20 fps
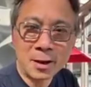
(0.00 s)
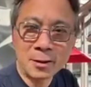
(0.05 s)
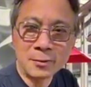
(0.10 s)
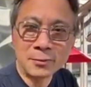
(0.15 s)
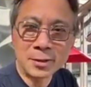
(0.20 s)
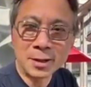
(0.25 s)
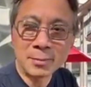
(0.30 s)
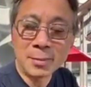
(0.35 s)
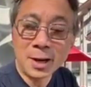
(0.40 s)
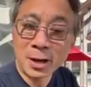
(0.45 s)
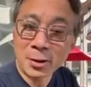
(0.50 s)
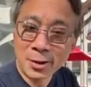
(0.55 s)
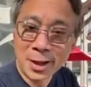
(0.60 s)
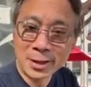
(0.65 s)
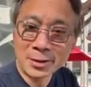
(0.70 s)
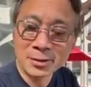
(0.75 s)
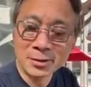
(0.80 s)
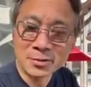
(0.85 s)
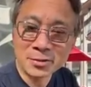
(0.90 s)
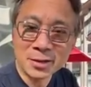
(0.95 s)
of the
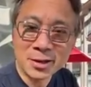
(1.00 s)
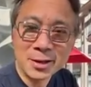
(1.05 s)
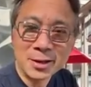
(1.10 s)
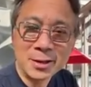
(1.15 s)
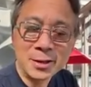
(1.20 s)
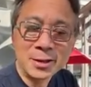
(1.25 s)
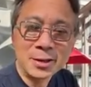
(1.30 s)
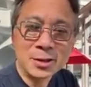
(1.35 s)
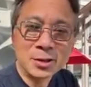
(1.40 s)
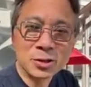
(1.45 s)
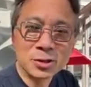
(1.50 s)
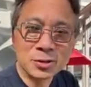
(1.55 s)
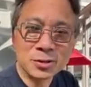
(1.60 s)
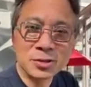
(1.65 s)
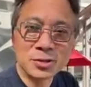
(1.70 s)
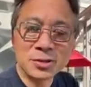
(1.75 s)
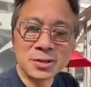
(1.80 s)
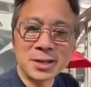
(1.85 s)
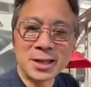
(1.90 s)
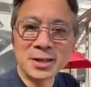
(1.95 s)
bioactives.
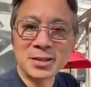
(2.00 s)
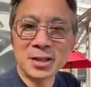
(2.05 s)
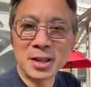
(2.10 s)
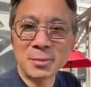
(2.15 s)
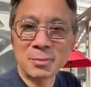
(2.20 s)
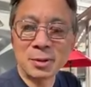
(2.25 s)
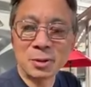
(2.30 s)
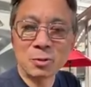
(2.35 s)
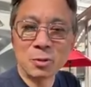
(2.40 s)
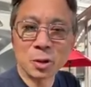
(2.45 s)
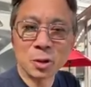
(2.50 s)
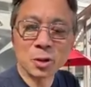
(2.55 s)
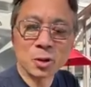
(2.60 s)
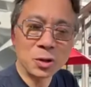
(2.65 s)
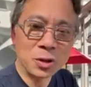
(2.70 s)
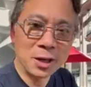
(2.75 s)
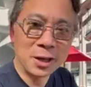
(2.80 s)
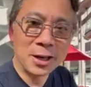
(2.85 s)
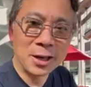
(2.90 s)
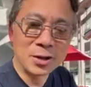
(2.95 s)
So this is an example where
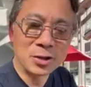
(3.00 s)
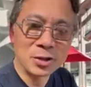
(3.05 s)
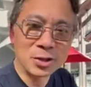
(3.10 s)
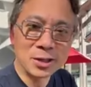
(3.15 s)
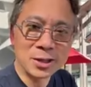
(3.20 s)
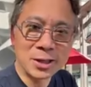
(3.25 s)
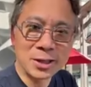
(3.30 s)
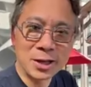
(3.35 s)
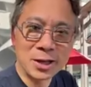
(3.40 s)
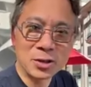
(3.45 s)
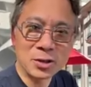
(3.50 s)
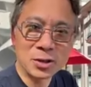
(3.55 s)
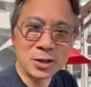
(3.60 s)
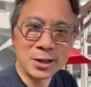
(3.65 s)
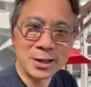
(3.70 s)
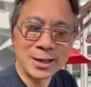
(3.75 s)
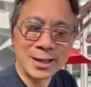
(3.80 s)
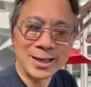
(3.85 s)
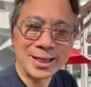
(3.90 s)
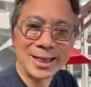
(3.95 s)
cooking actually can
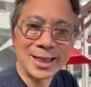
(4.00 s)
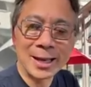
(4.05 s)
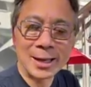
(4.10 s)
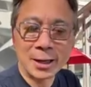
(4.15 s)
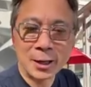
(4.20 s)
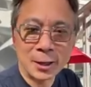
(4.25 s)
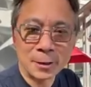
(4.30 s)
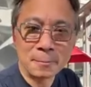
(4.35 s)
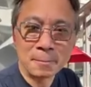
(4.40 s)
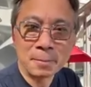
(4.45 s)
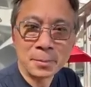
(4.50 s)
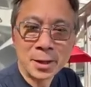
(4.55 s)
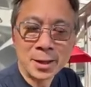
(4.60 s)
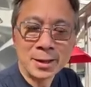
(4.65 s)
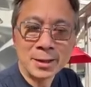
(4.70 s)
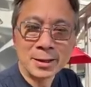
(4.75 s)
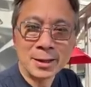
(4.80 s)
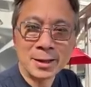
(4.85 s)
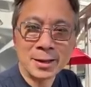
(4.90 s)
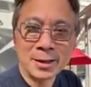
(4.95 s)
actually light up
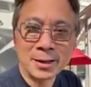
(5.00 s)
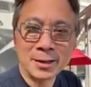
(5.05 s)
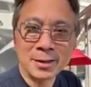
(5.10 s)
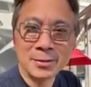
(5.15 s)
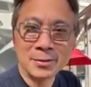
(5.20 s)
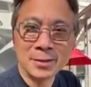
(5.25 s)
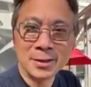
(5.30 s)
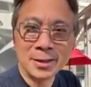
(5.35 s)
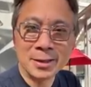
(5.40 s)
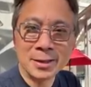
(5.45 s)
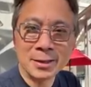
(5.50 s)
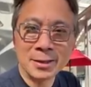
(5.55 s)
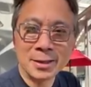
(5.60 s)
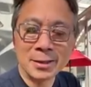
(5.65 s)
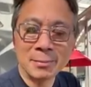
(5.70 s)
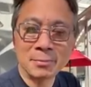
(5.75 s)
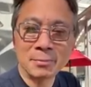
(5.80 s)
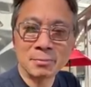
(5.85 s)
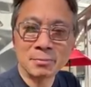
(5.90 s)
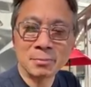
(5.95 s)

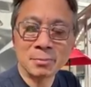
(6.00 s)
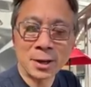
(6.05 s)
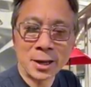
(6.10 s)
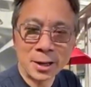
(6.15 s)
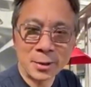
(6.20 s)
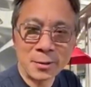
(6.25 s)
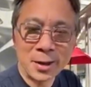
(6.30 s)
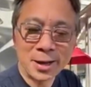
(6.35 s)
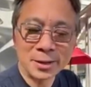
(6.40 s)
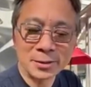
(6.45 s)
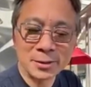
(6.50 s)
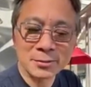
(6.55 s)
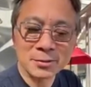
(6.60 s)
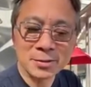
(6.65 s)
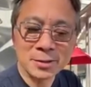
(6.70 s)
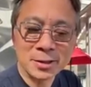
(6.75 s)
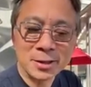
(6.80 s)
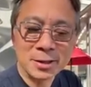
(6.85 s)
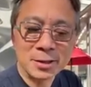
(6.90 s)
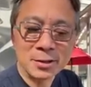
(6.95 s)
the
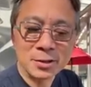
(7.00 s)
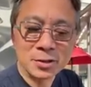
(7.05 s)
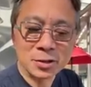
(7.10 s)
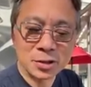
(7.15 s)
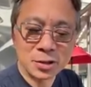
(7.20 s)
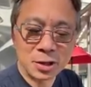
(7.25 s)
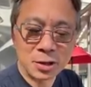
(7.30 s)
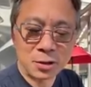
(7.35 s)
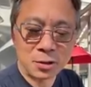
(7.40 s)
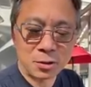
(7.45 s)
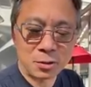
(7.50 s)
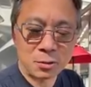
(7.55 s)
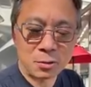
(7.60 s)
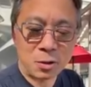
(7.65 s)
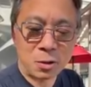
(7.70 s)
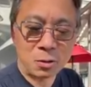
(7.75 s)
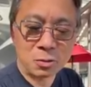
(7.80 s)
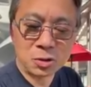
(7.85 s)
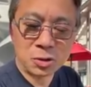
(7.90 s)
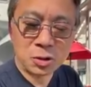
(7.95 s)
bioactives.
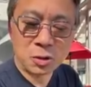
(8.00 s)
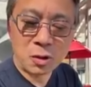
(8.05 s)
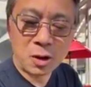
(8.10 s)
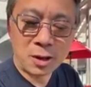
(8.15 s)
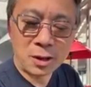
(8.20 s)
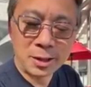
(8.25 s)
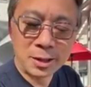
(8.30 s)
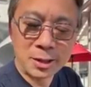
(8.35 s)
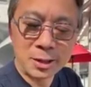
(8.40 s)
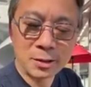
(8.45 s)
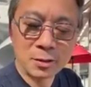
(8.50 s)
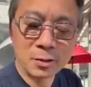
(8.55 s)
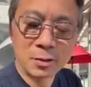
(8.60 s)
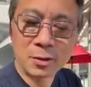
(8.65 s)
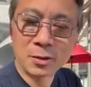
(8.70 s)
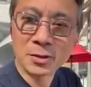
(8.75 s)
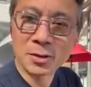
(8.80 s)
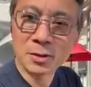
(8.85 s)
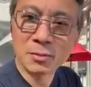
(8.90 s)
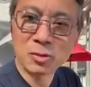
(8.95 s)
So also on
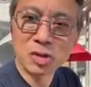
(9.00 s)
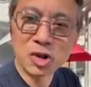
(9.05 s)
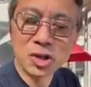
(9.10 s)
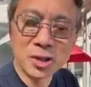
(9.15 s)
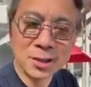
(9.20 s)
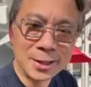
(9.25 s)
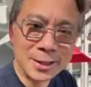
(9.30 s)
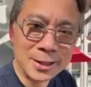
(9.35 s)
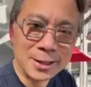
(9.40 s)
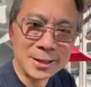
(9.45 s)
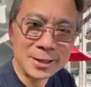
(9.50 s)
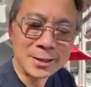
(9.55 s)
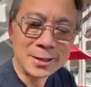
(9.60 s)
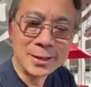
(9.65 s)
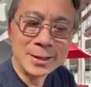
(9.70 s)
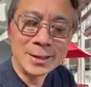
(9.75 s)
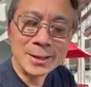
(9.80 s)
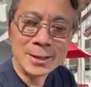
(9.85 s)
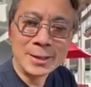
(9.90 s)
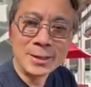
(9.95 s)
here are some chili